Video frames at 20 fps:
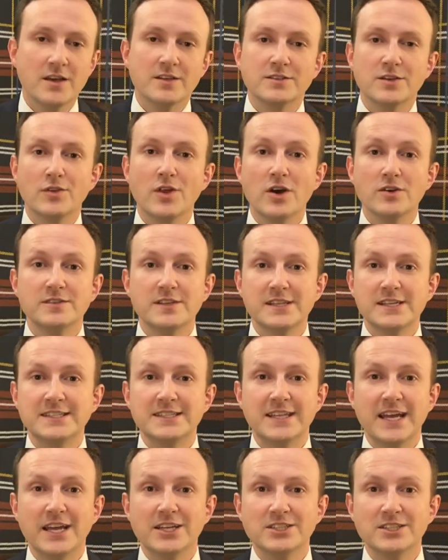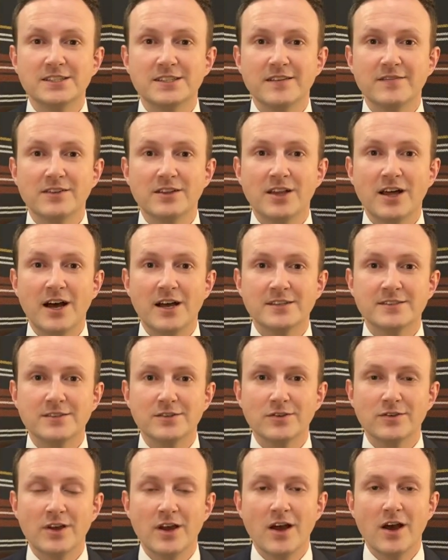So those are the stages of a
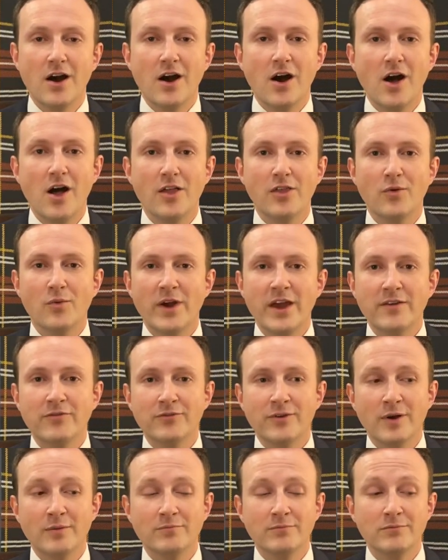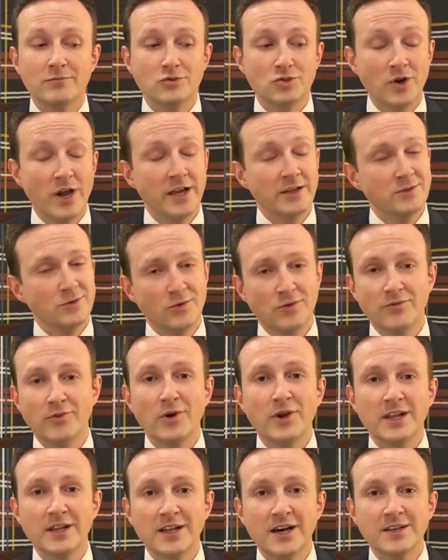lawsuit, all the way from trying to
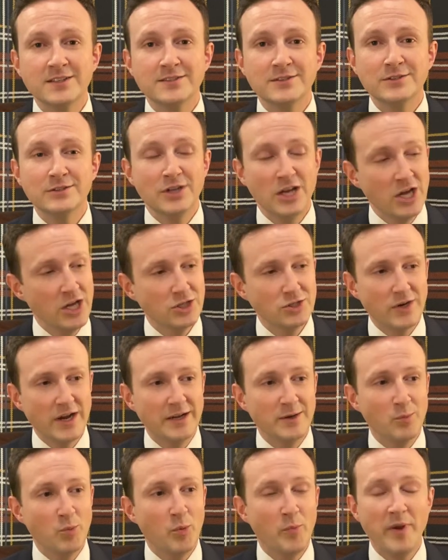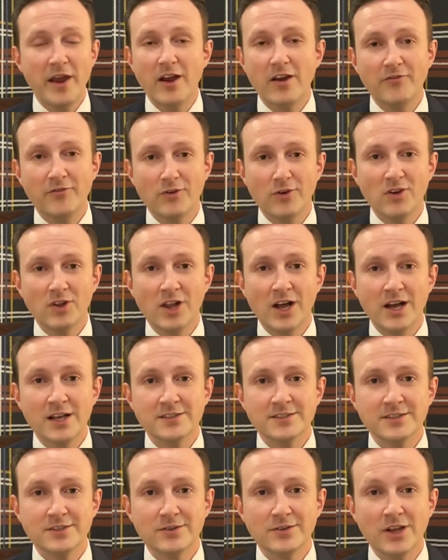avoid a lawsuit, trying to prepare for a
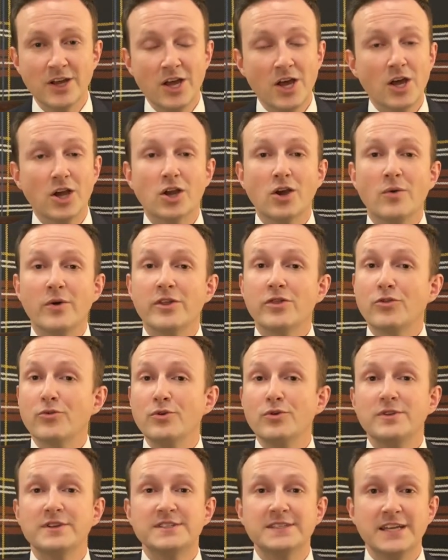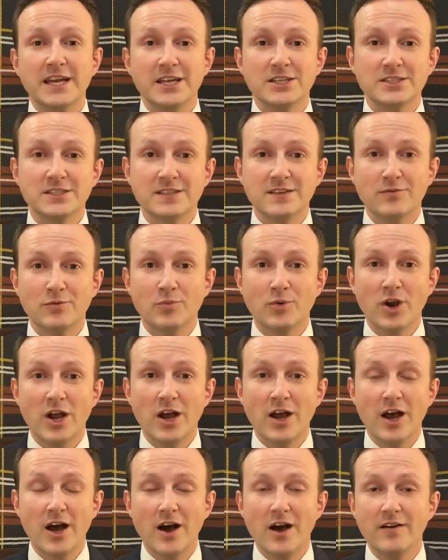lawsuit, going through the stages of,
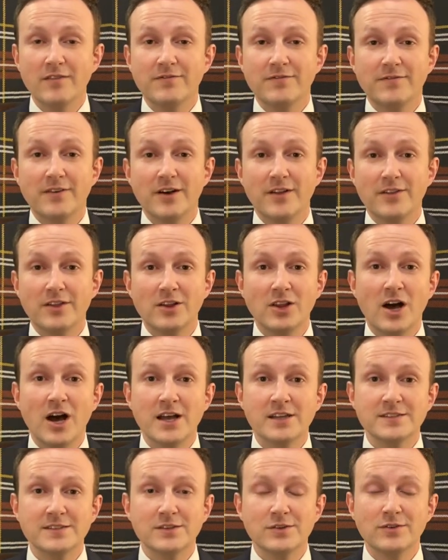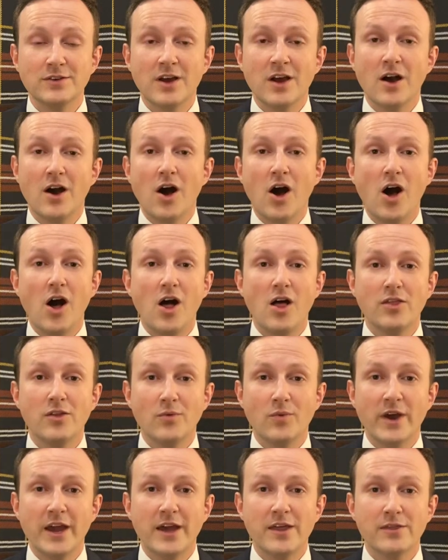of the lawsuit, all the
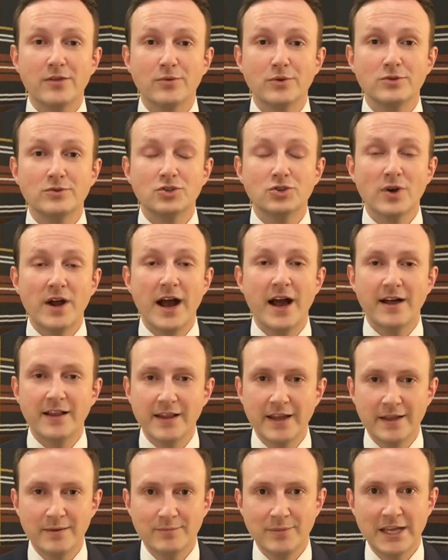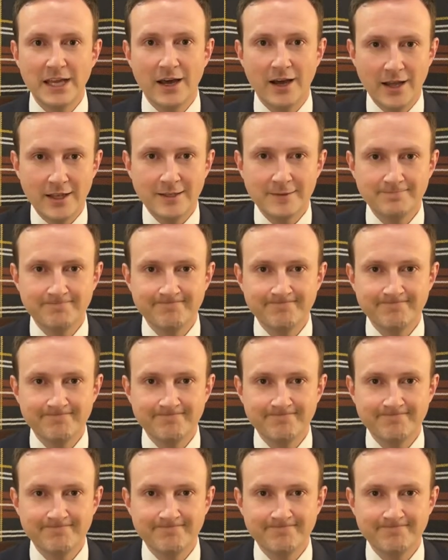way through trial and beyond.